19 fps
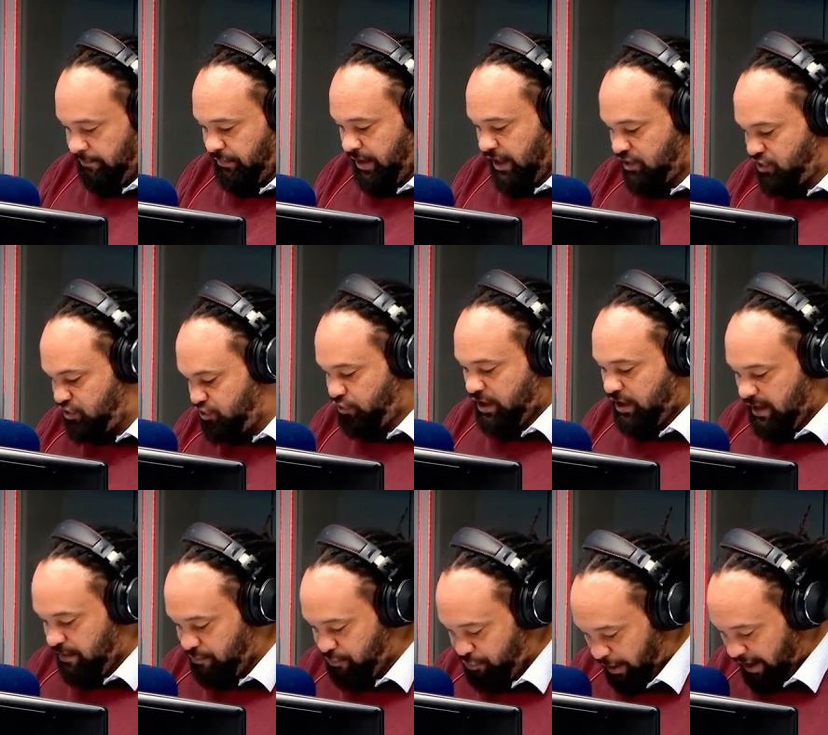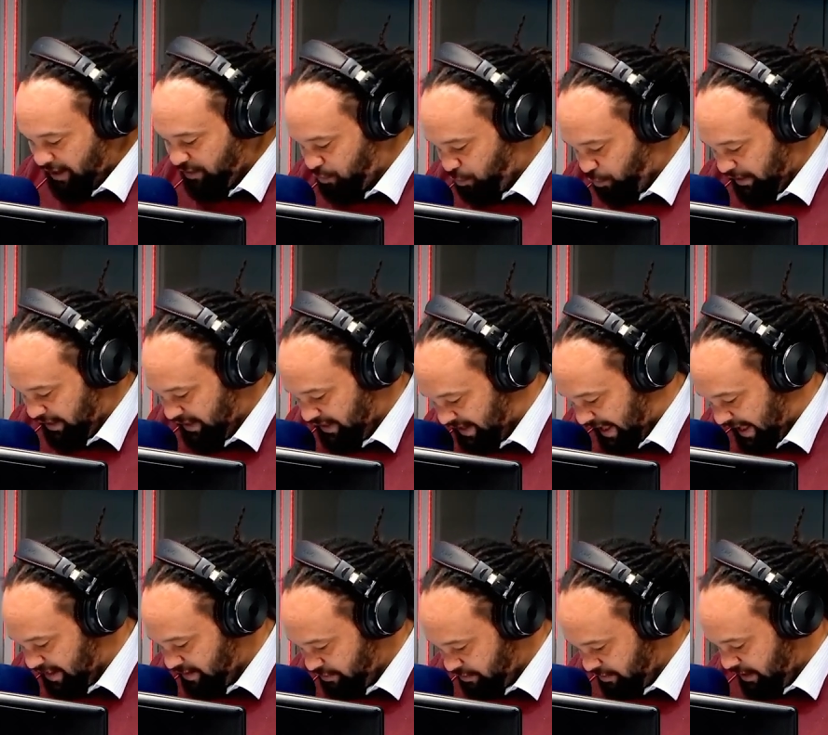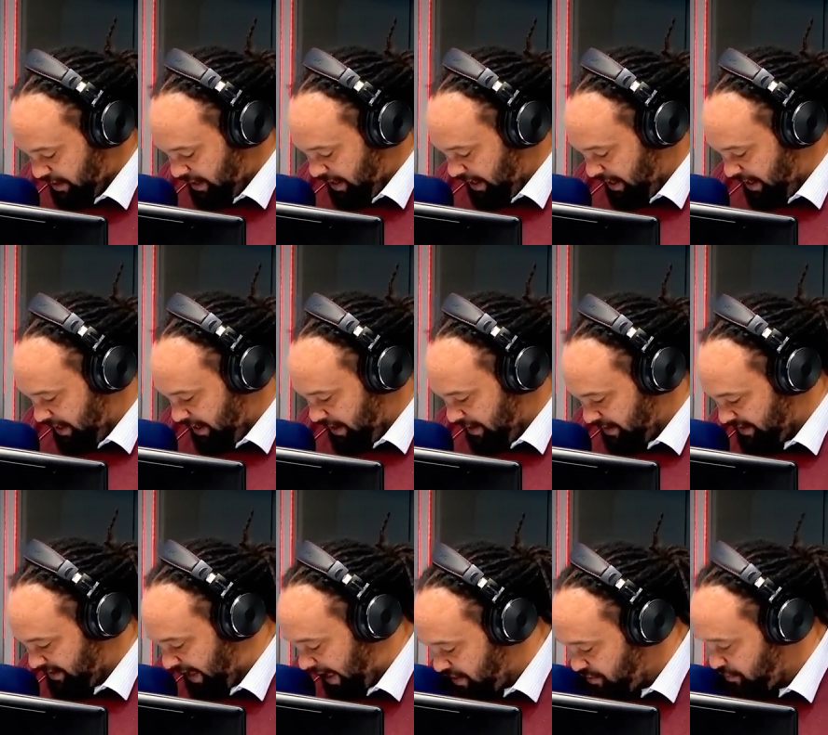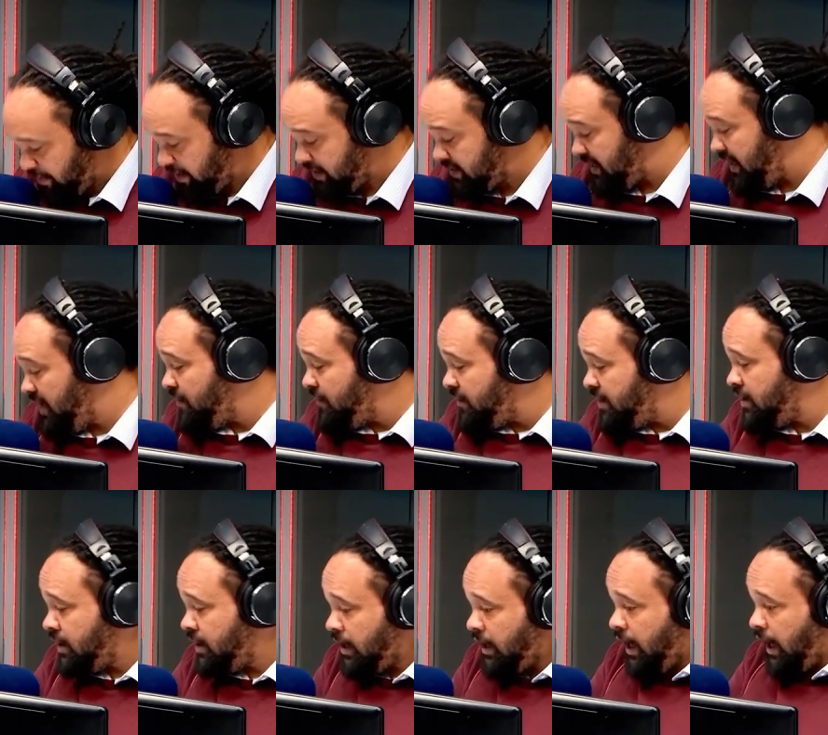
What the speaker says: extreme right-wing gatherings, even